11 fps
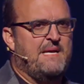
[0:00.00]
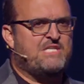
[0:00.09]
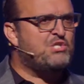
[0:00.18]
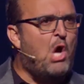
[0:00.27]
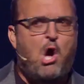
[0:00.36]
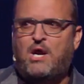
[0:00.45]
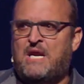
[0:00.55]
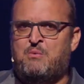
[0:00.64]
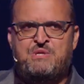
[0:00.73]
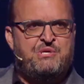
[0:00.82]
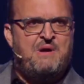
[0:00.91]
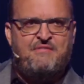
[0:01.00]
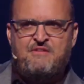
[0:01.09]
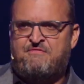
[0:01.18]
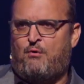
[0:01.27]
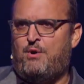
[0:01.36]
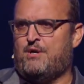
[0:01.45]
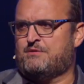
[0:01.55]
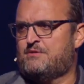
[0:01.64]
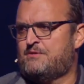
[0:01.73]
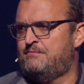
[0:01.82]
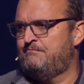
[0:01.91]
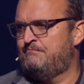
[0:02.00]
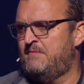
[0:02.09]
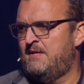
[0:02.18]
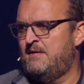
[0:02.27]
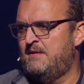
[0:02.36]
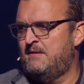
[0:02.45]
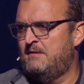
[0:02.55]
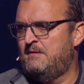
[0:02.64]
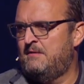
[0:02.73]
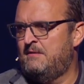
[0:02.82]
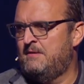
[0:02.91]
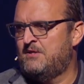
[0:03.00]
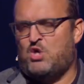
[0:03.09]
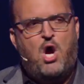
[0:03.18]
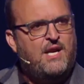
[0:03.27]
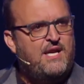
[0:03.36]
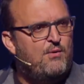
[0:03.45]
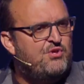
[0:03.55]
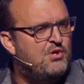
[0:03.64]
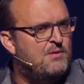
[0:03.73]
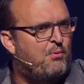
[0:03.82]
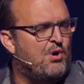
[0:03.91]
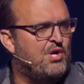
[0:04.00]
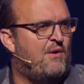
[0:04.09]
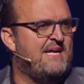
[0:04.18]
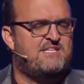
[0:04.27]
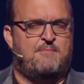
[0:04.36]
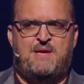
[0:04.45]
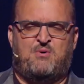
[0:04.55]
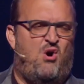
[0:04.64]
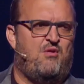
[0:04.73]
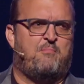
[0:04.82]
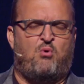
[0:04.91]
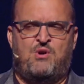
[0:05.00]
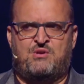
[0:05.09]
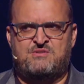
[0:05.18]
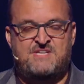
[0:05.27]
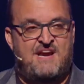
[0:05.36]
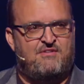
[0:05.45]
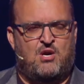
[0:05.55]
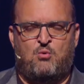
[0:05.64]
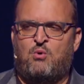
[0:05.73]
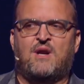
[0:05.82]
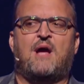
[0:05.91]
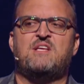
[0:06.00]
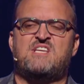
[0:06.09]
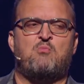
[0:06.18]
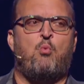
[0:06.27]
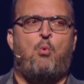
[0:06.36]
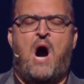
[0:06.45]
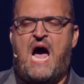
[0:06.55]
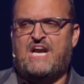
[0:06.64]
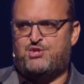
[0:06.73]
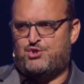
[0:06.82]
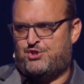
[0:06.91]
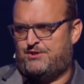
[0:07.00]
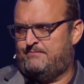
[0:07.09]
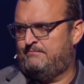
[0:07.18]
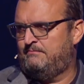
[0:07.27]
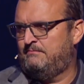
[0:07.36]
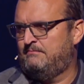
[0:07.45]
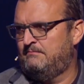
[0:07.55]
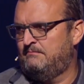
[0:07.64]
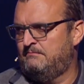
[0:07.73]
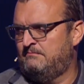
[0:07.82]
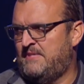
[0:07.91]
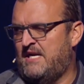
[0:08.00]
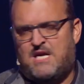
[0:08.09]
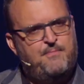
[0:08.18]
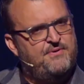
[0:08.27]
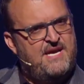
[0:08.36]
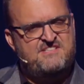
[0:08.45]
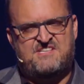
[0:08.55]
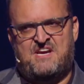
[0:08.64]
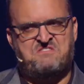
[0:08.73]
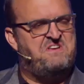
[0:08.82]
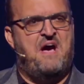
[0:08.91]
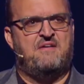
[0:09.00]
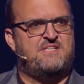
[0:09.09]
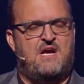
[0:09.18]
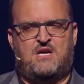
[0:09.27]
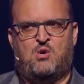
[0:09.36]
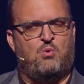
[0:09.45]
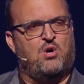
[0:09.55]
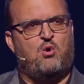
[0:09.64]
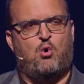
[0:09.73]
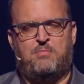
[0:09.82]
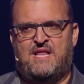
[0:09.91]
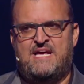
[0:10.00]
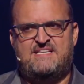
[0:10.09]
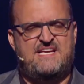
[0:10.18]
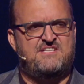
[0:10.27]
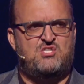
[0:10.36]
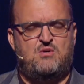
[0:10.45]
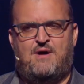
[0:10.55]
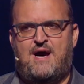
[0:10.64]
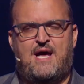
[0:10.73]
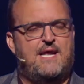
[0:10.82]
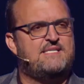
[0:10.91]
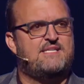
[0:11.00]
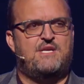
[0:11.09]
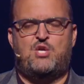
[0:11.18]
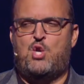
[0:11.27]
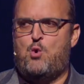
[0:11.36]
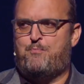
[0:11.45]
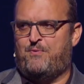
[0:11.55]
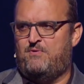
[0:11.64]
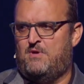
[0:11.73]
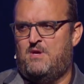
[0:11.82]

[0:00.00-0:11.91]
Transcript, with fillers: It's talking with you out in the foyers talking with you in the portico. I had some people, oh, the portico's never going to work. I said, watch. Had a couple naysayers. No, it's not going to work. Horrible idea. It's too hot. I said, nope.